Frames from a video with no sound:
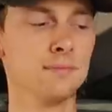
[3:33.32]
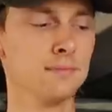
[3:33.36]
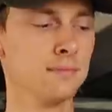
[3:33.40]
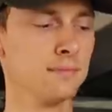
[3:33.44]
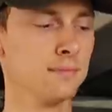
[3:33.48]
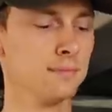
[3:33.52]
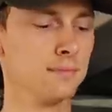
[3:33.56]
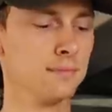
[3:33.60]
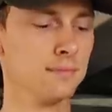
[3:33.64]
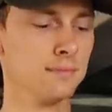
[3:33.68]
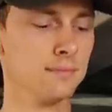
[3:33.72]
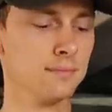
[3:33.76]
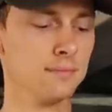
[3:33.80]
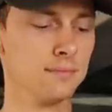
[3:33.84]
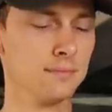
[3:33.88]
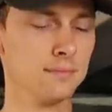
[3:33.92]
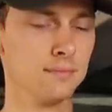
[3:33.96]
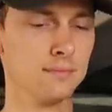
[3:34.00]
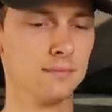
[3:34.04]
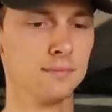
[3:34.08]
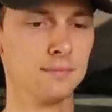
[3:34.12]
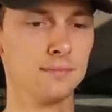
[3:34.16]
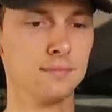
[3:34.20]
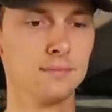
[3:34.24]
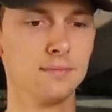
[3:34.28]

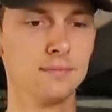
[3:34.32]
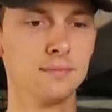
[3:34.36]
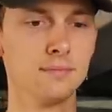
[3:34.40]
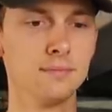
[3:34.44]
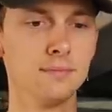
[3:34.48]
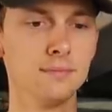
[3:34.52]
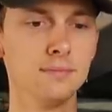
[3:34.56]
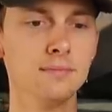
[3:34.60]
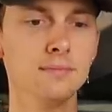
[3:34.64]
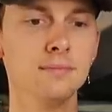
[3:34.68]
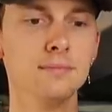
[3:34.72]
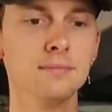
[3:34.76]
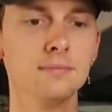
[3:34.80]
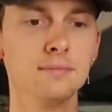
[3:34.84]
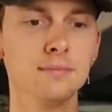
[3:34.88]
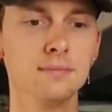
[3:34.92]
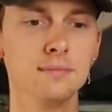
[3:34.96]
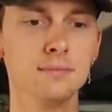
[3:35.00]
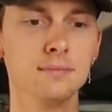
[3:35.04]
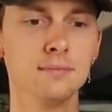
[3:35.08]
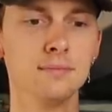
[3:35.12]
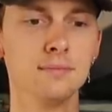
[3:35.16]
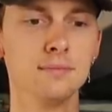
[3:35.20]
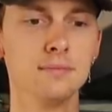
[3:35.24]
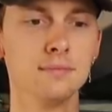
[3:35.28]

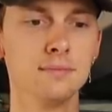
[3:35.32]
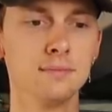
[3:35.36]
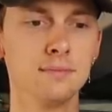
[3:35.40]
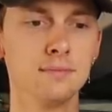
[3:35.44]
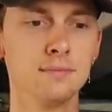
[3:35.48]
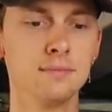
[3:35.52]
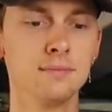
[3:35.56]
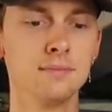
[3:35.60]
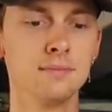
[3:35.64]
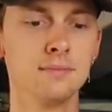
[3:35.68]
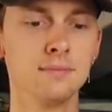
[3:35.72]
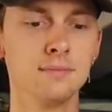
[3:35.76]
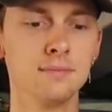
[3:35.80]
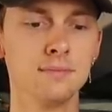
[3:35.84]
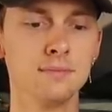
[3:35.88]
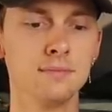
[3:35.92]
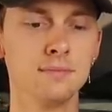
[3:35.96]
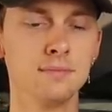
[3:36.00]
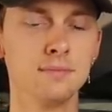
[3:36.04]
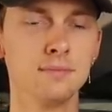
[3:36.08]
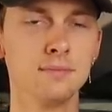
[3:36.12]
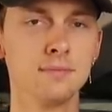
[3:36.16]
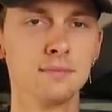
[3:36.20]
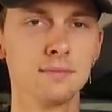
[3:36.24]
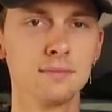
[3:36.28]

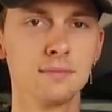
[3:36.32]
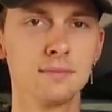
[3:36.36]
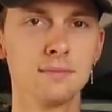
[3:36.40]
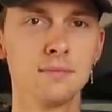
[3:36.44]
(silent)